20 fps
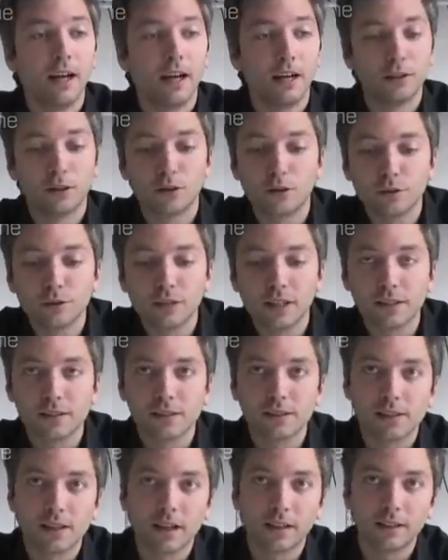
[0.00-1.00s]
and the
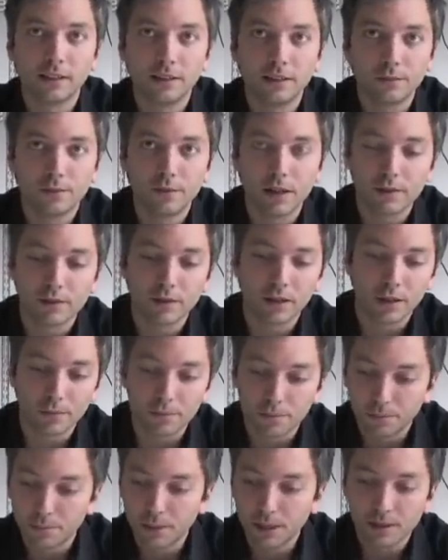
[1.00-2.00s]
context is like this very, very
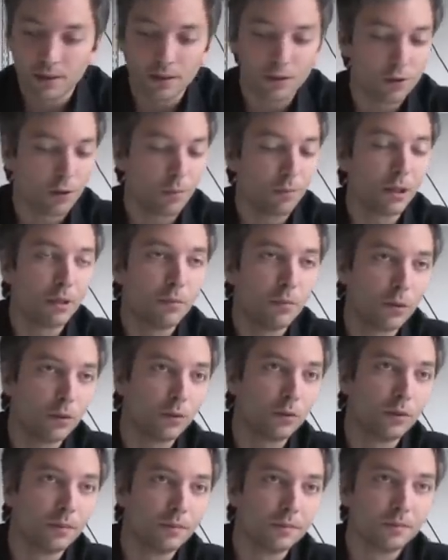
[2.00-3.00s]
busy shopping mall,